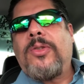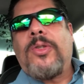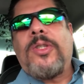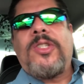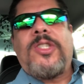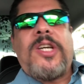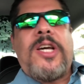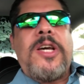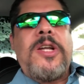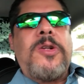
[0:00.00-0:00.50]
to the
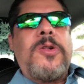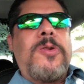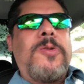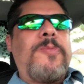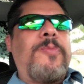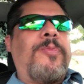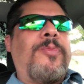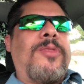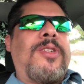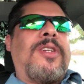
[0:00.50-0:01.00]

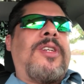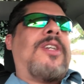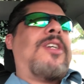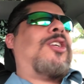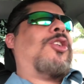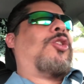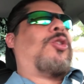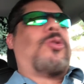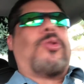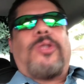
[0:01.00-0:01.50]
channel.
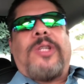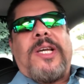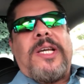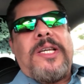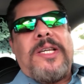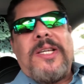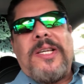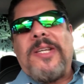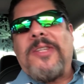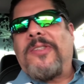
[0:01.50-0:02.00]

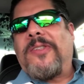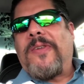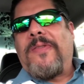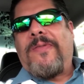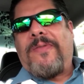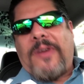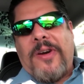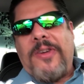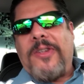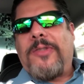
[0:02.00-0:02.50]
Today is a
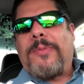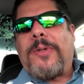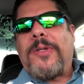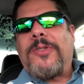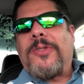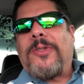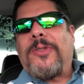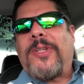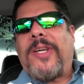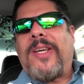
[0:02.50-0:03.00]
very
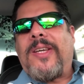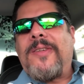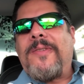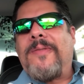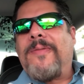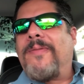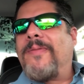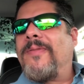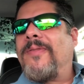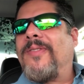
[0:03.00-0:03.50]
special day.
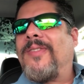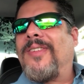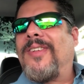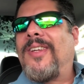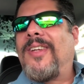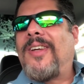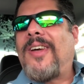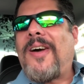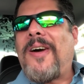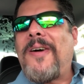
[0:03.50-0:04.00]

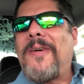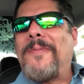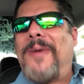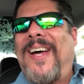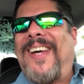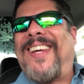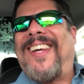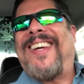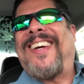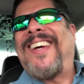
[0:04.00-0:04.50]
Um,
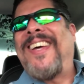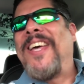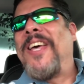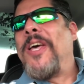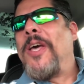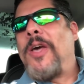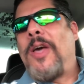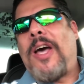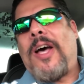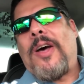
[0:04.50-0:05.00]

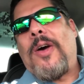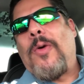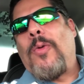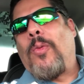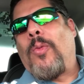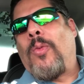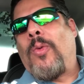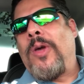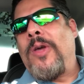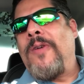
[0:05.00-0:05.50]

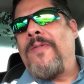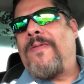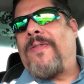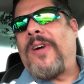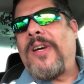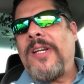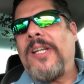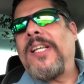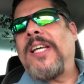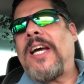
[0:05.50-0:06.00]
we
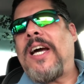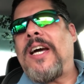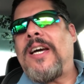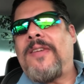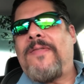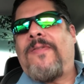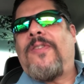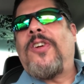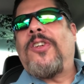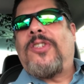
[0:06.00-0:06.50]
finally
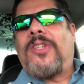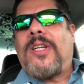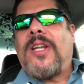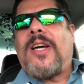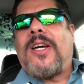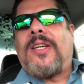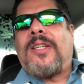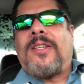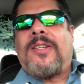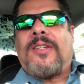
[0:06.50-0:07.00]
got version
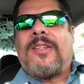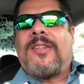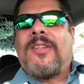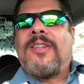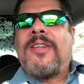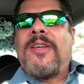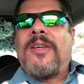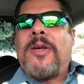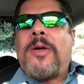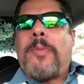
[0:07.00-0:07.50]
9.
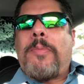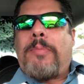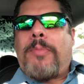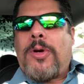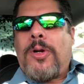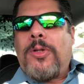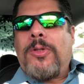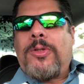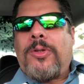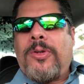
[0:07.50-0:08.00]

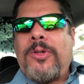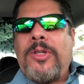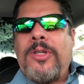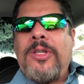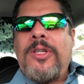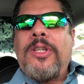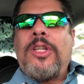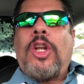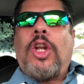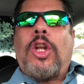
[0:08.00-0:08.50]
Model
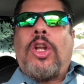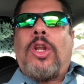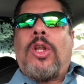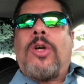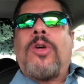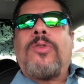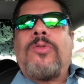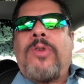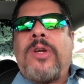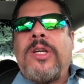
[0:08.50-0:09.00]
3,
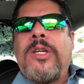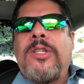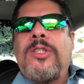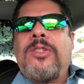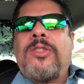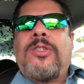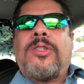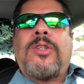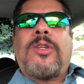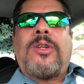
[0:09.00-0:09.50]
long
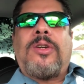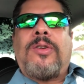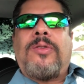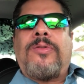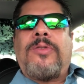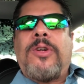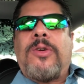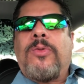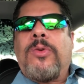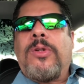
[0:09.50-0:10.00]
range,
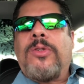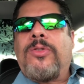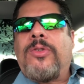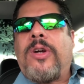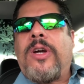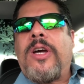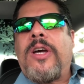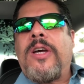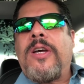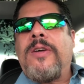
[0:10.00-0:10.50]
rear wheel
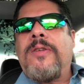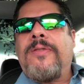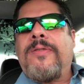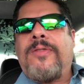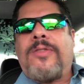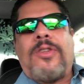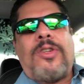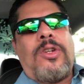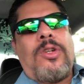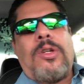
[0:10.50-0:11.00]
drive,
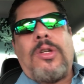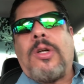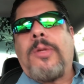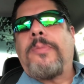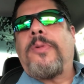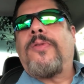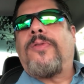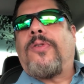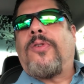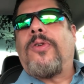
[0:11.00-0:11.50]

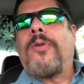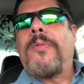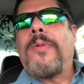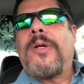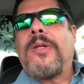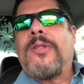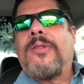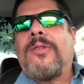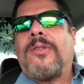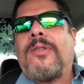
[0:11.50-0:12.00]
not
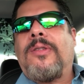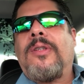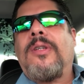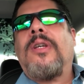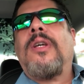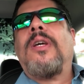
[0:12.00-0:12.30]
performance.